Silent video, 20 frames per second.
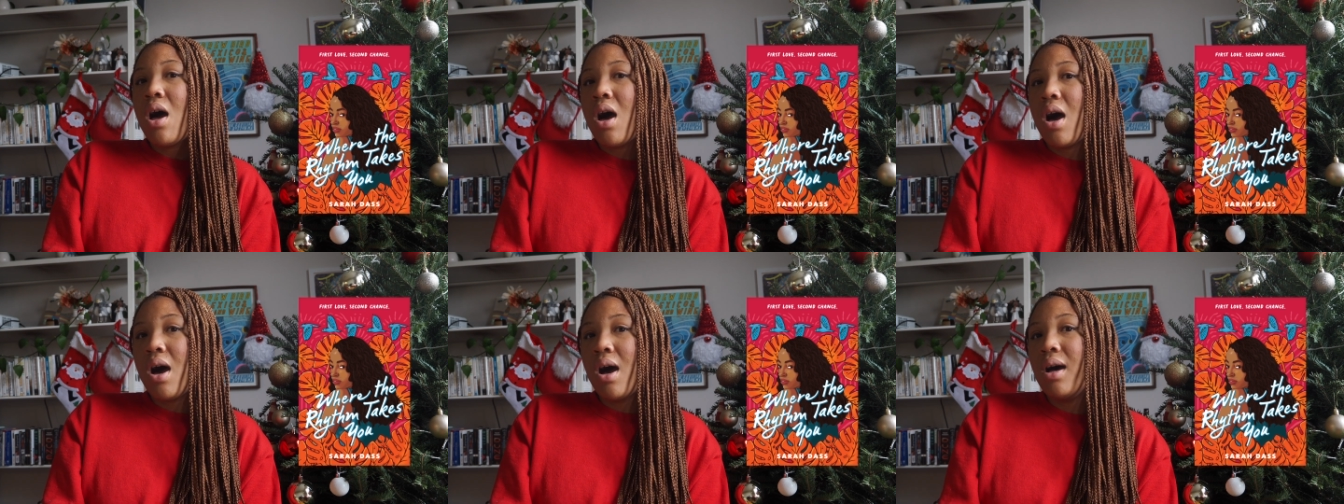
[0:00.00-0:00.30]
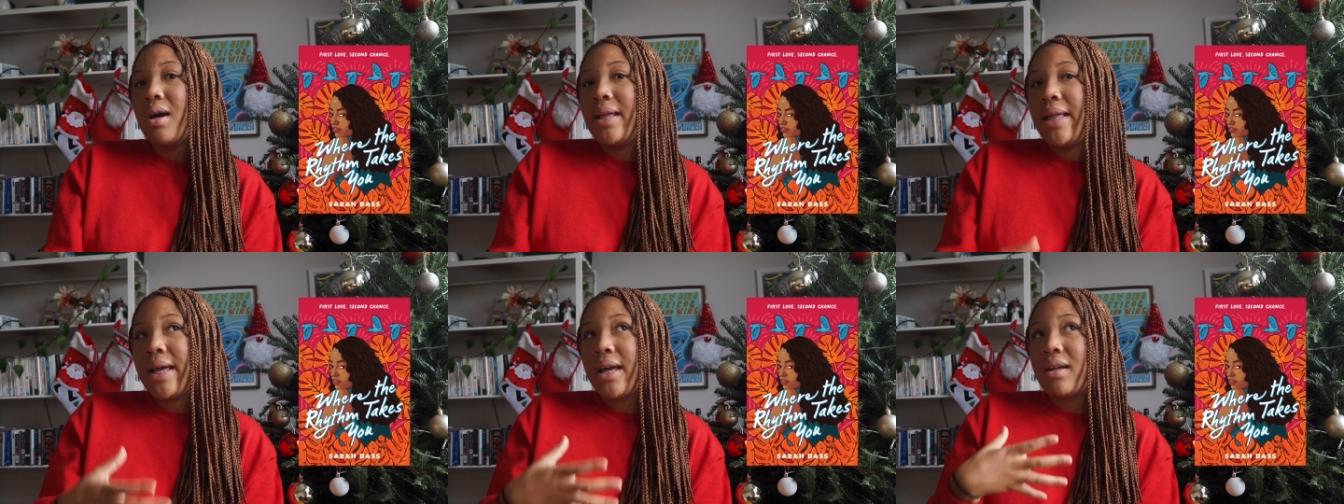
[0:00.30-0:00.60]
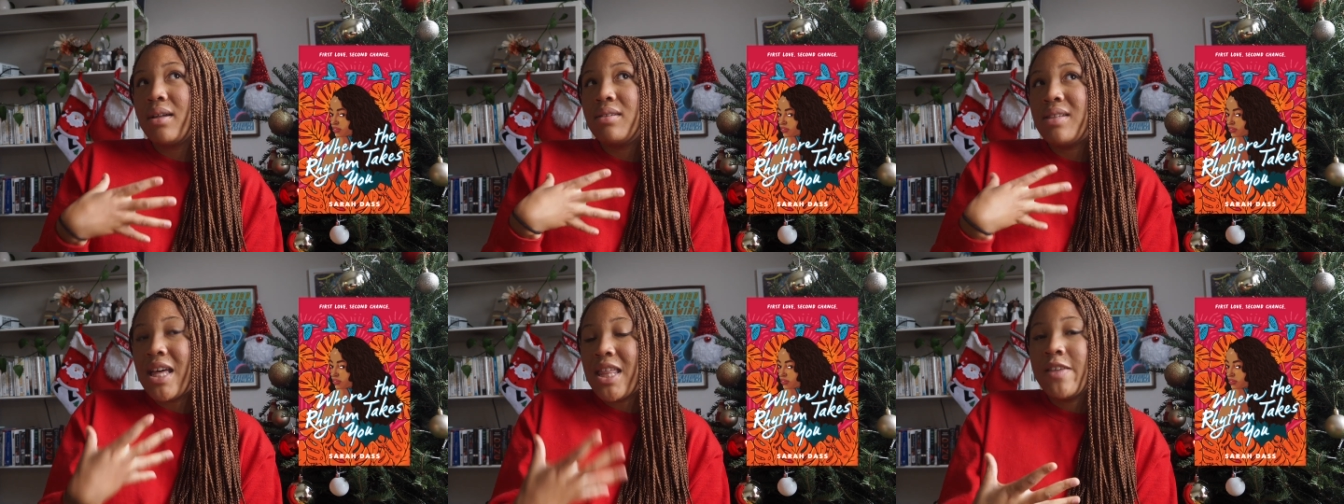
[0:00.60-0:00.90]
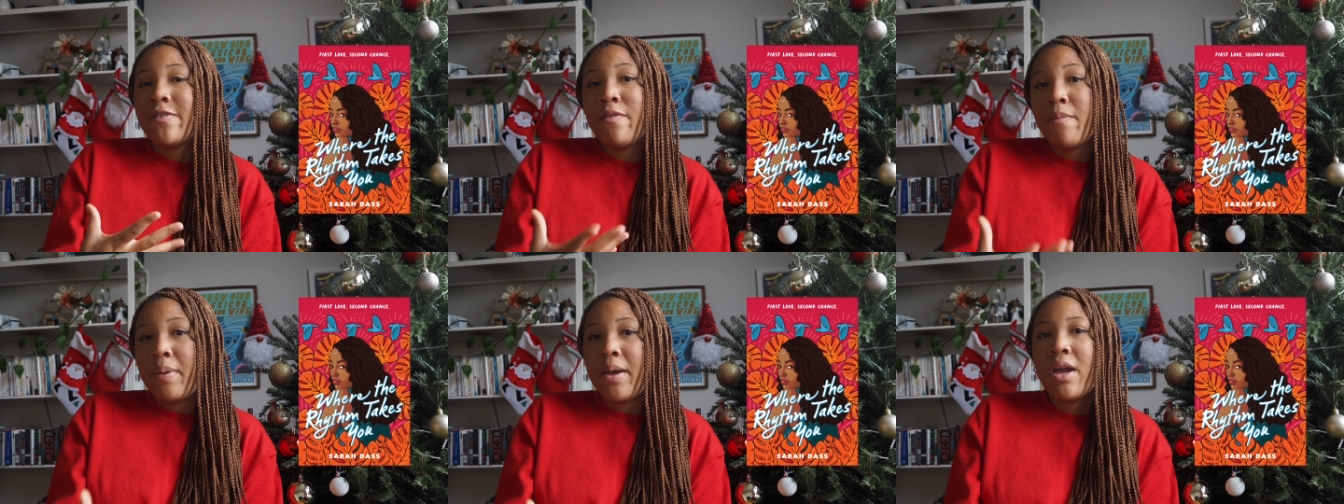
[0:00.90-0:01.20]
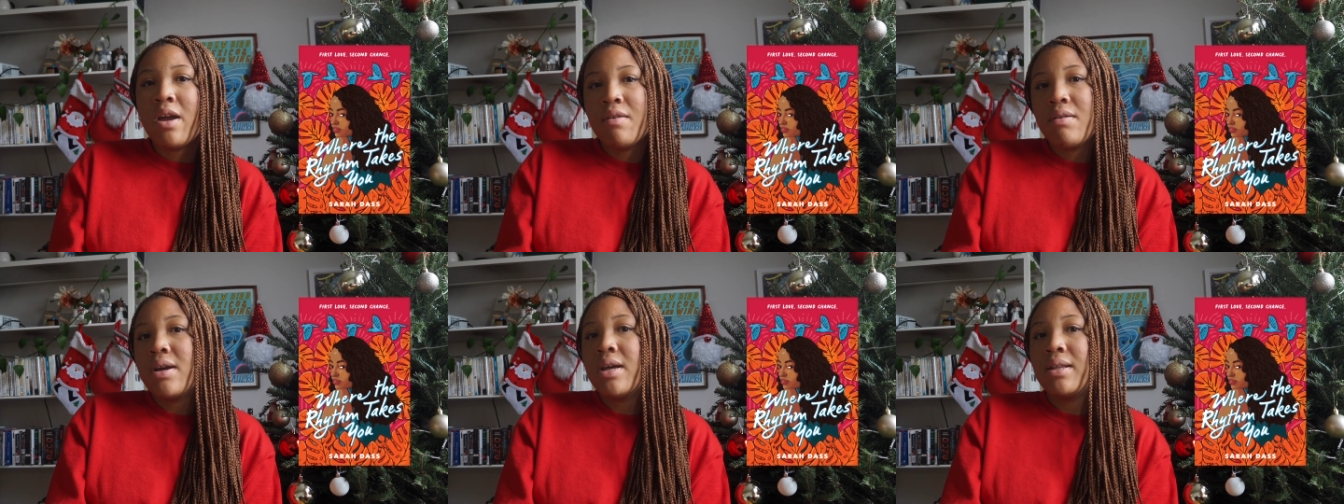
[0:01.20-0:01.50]
like death of a
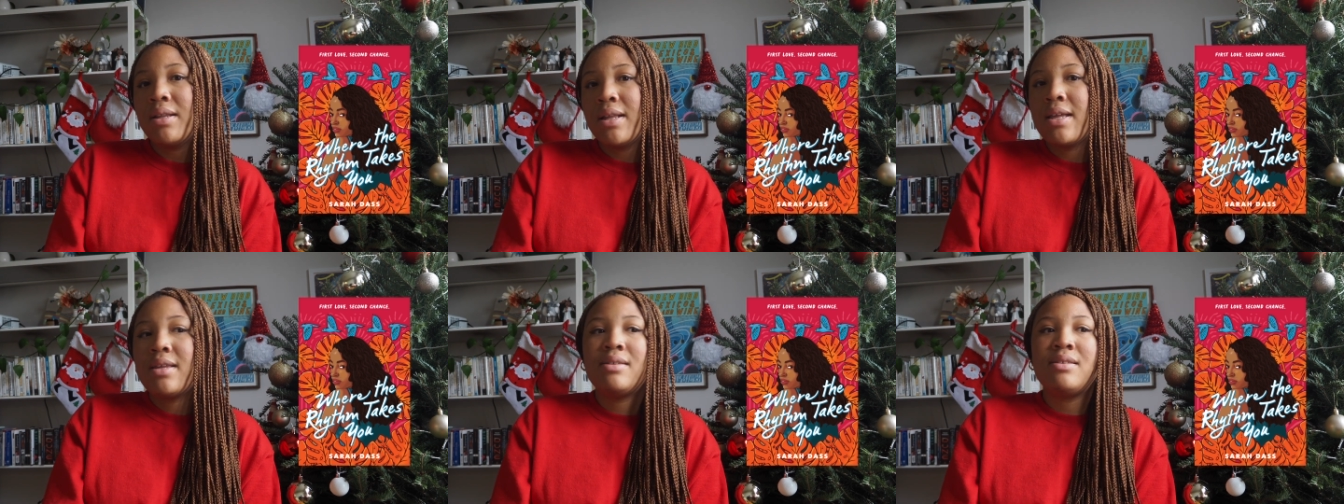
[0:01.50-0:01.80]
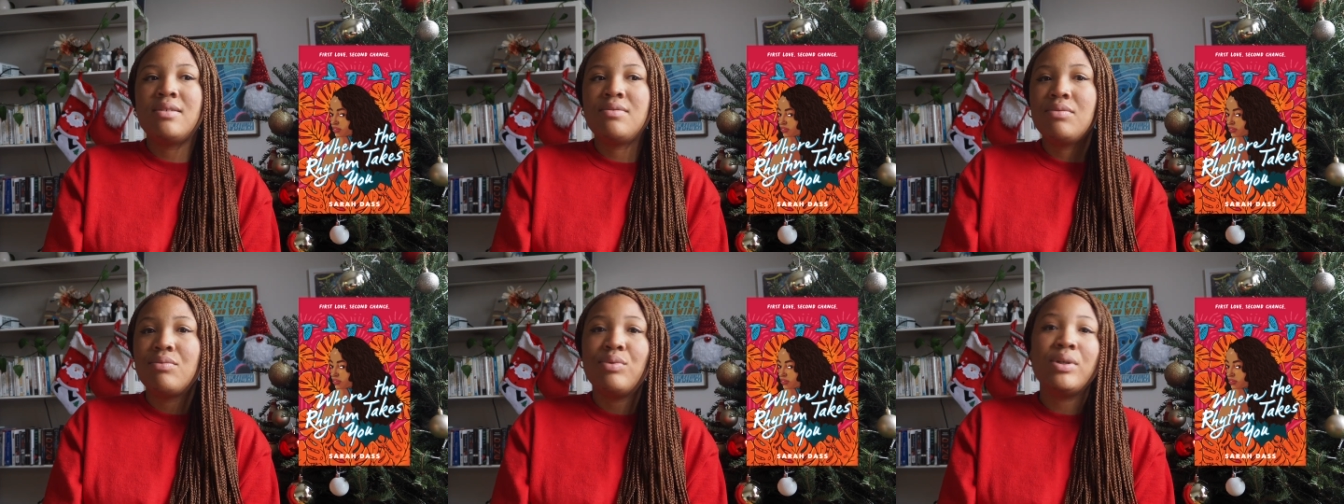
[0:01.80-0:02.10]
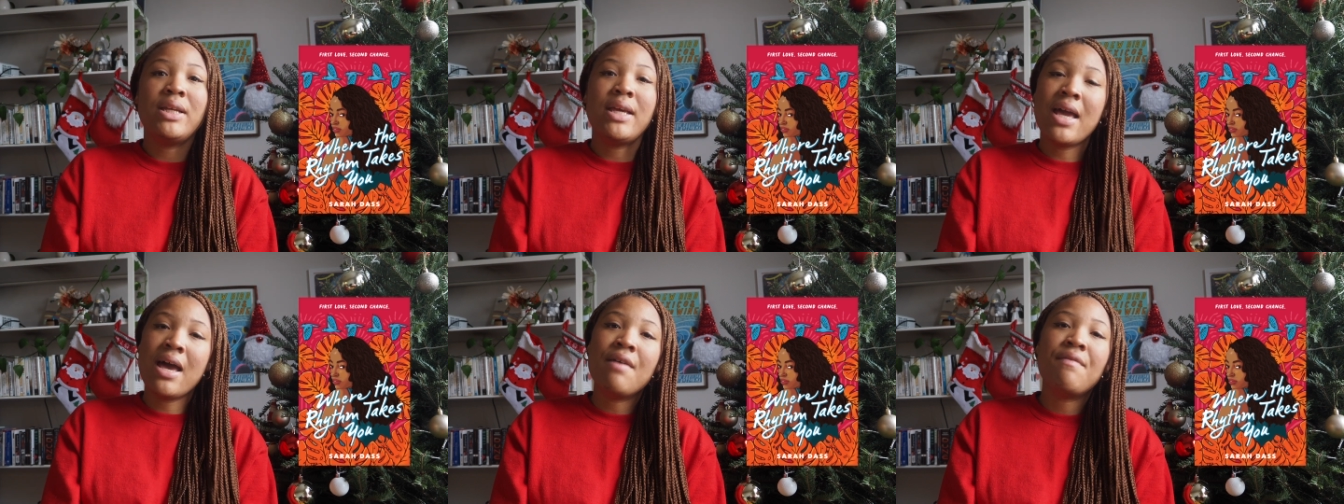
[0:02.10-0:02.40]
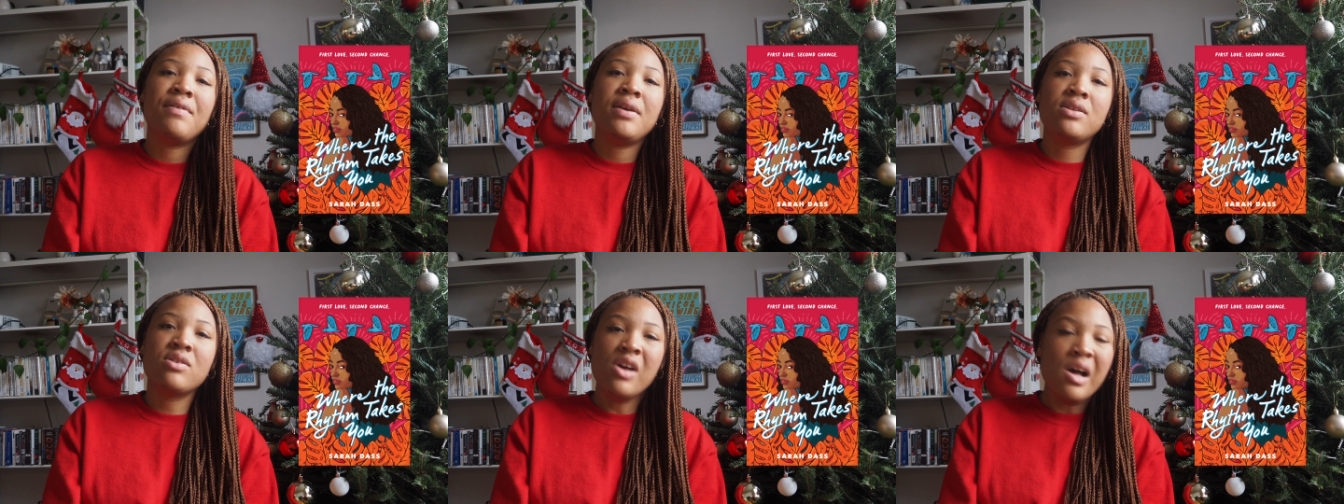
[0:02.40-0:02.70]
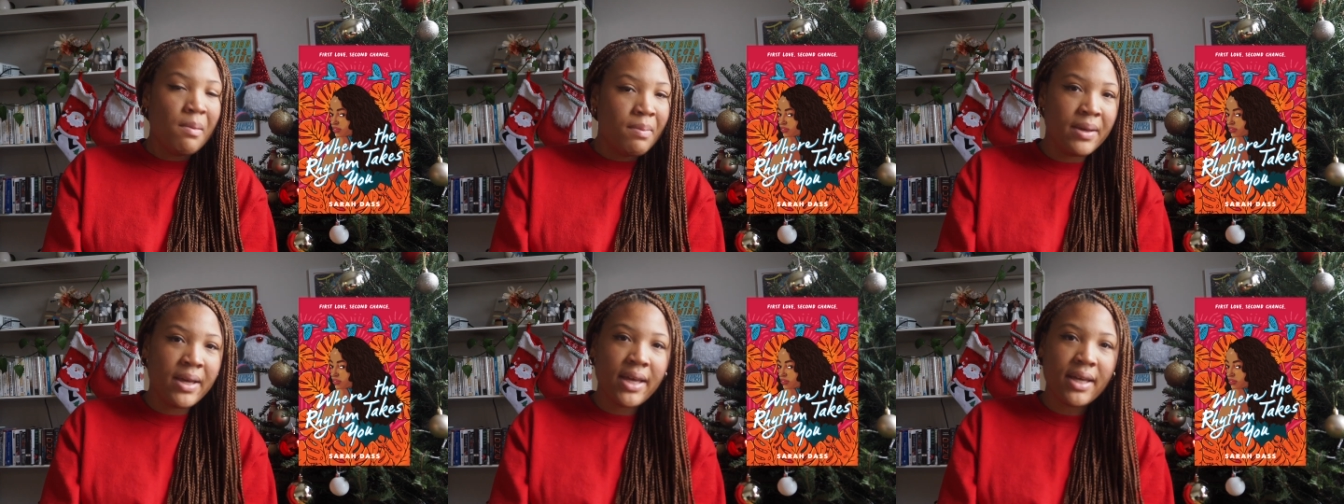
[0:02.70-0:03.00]
parent, that's a really heavy
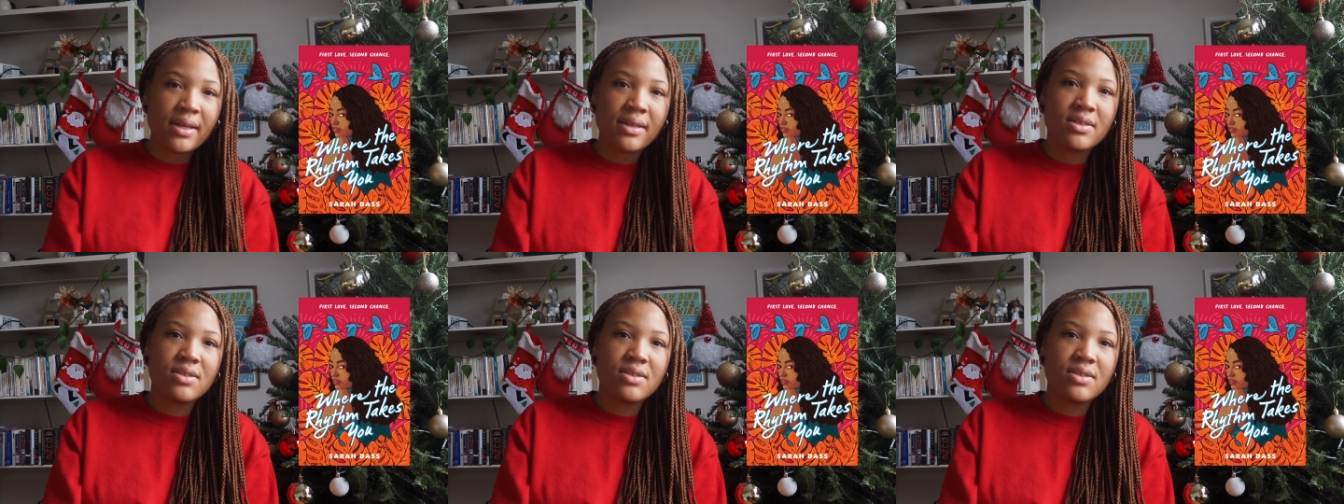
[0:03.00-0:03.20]
topic.